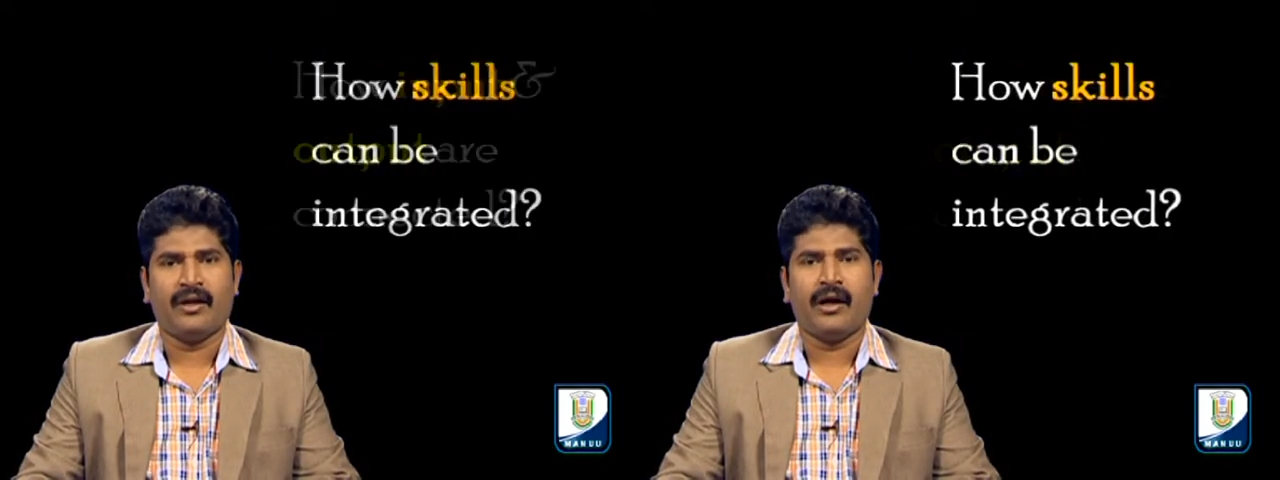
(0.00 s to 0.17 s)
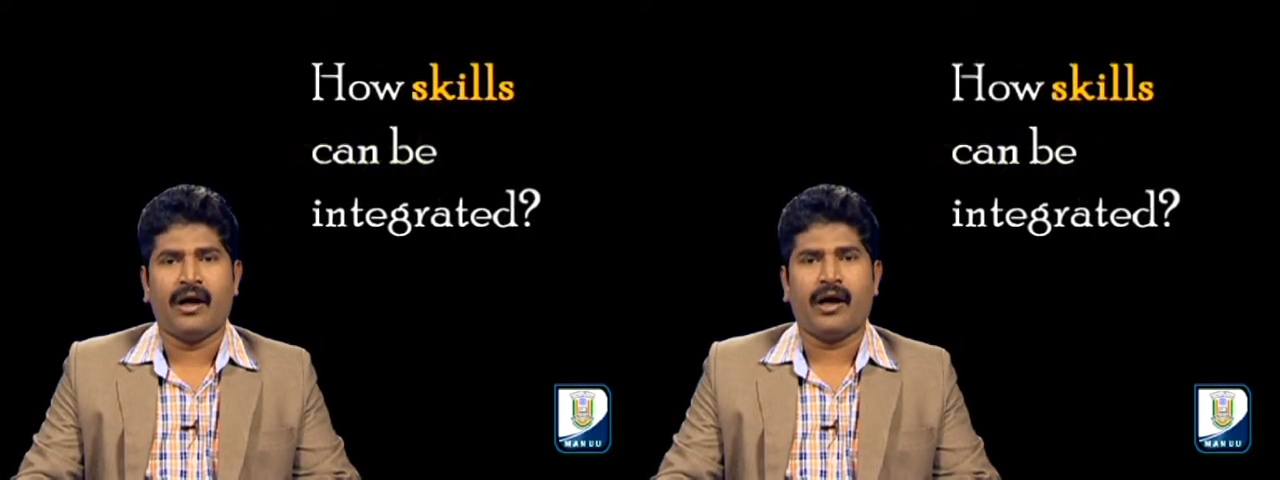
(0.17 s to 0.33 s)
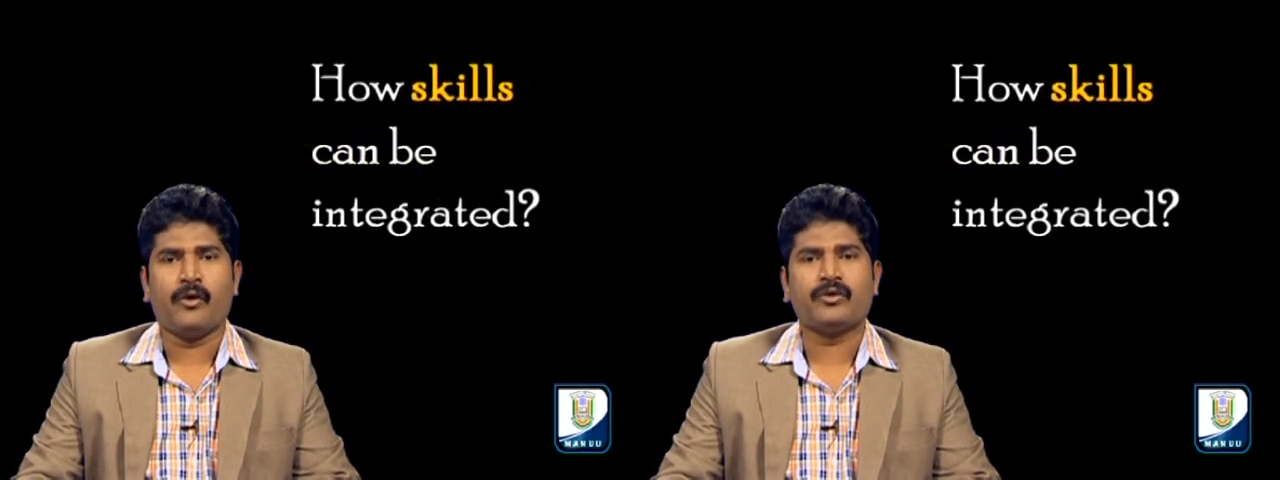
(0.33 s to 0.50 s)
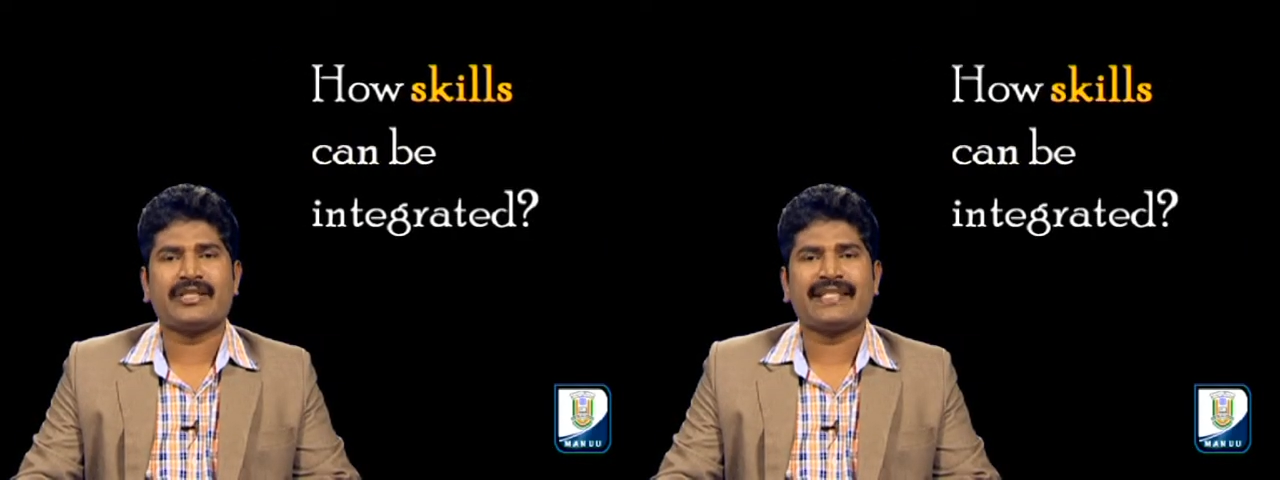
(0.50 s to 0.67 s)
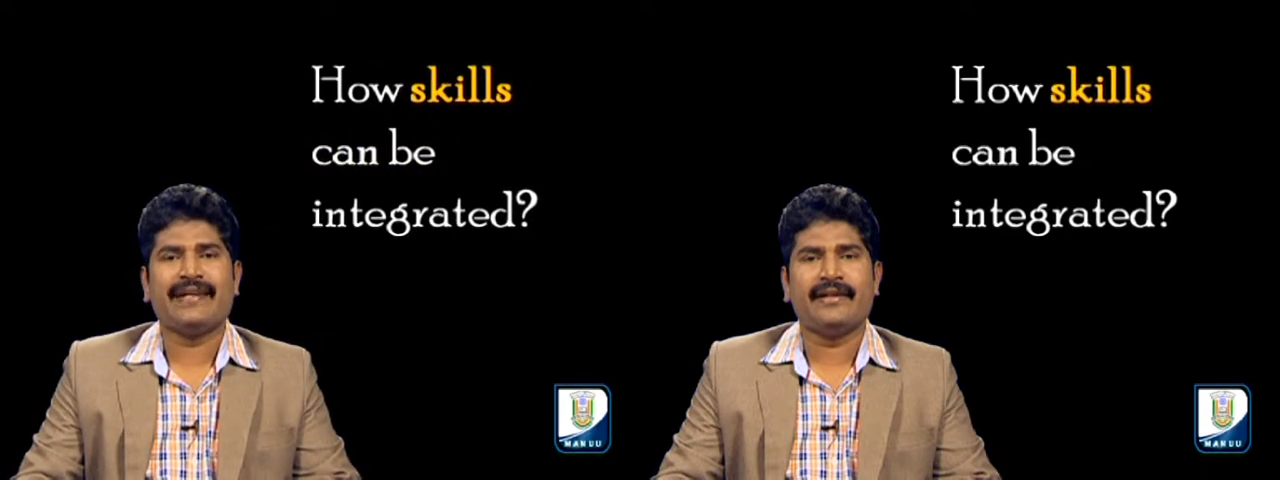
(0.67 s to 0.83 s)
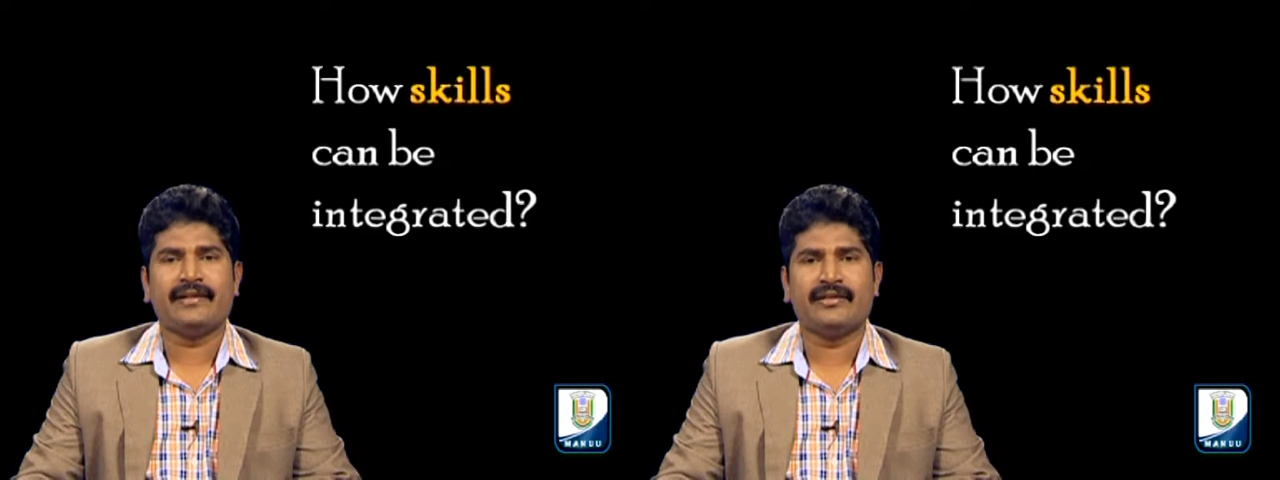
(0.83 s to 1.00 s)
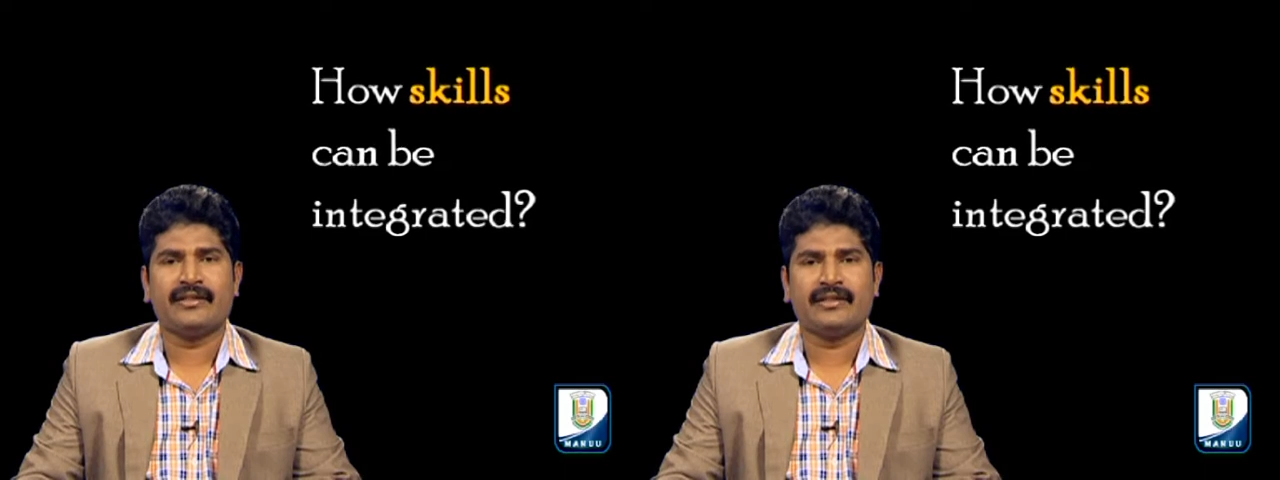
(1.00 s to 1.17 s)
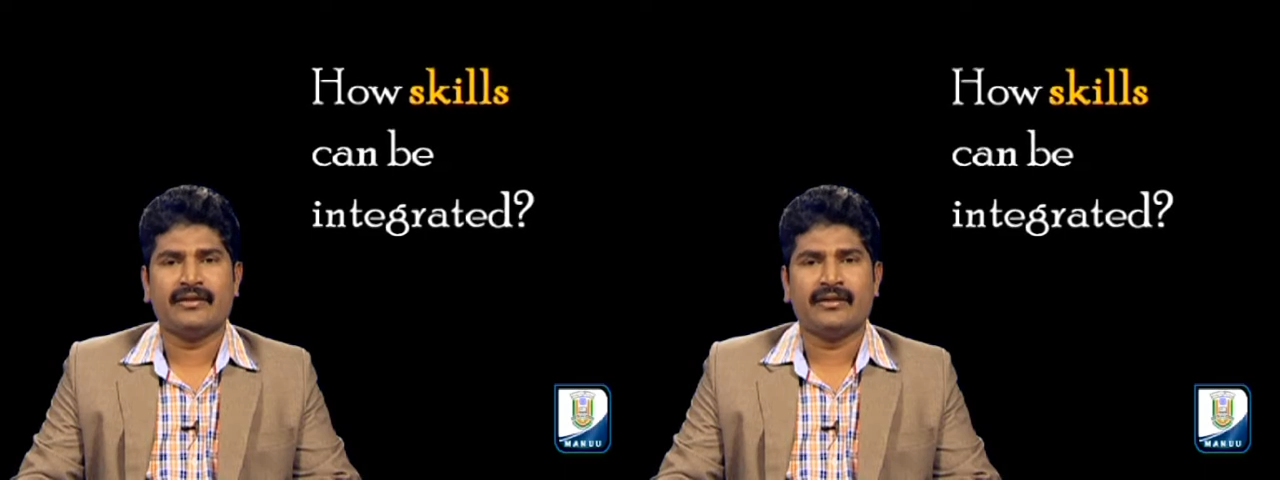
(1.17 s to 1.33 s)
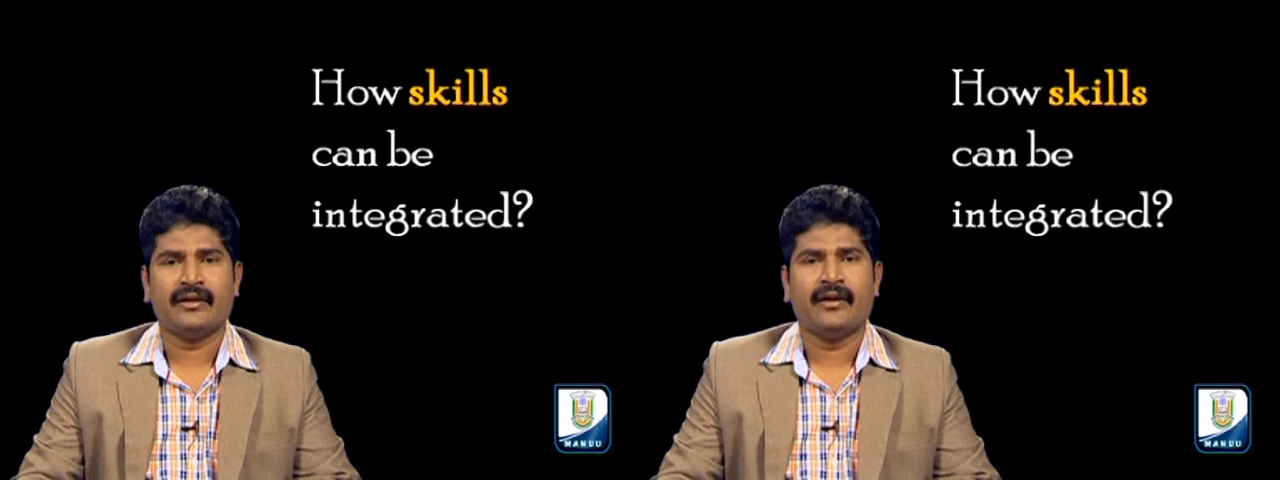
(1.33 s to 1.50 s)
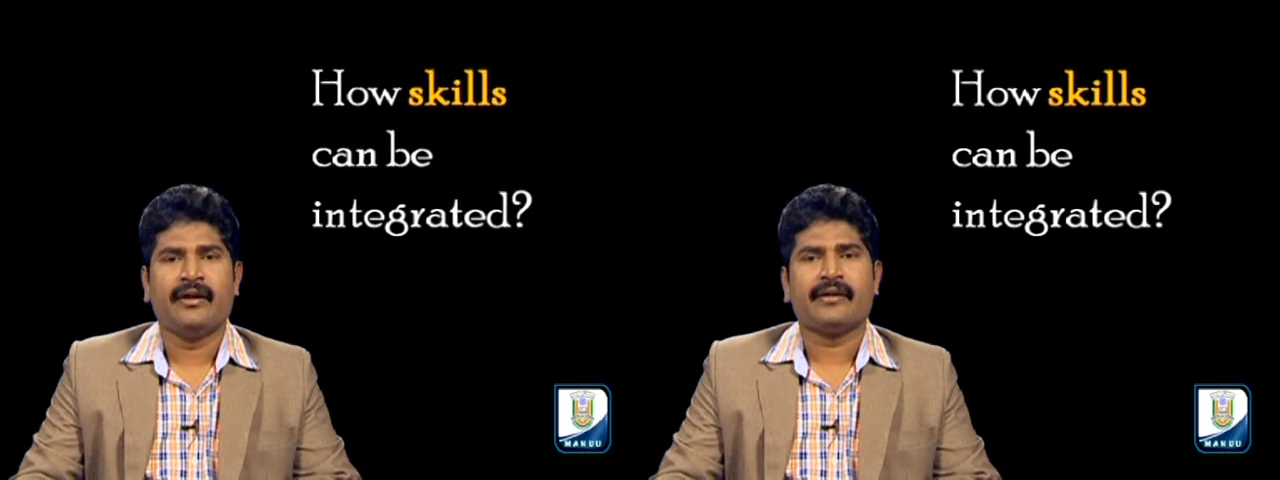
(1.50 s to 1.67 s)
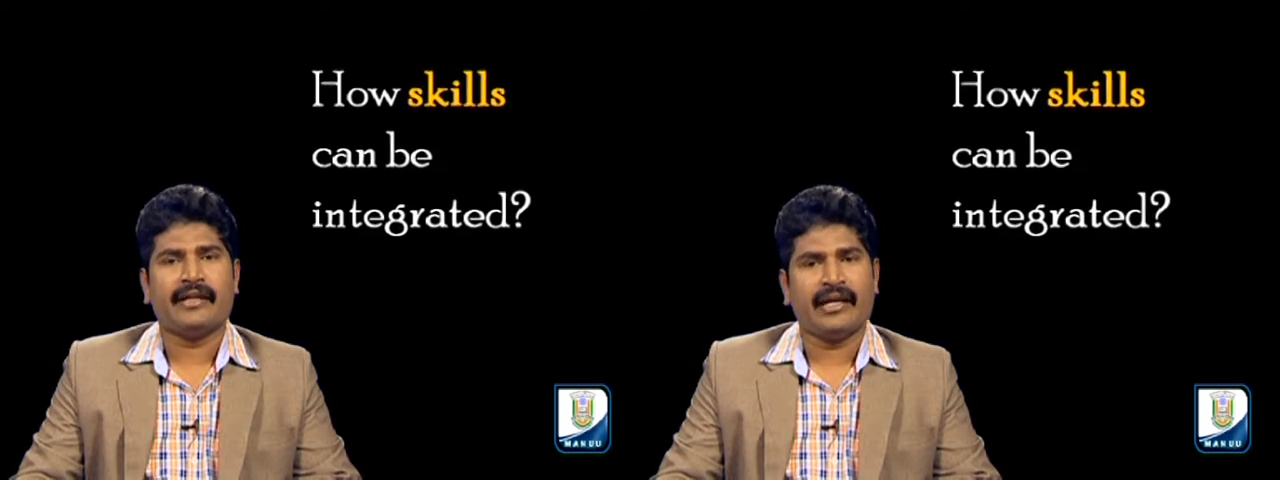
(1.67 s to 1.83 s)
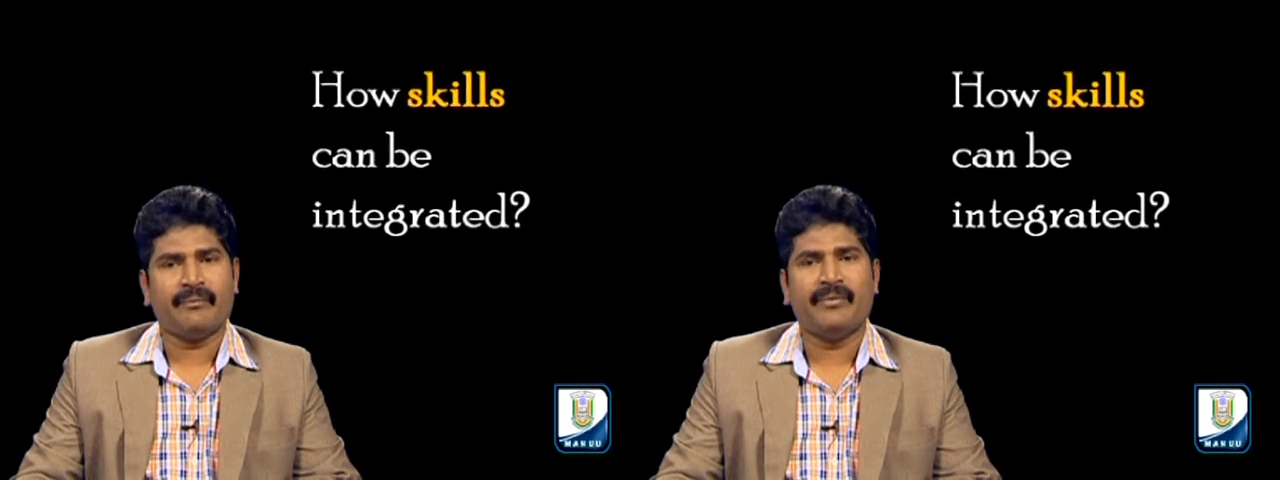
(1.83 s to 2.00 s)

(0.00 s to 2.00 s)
how skills can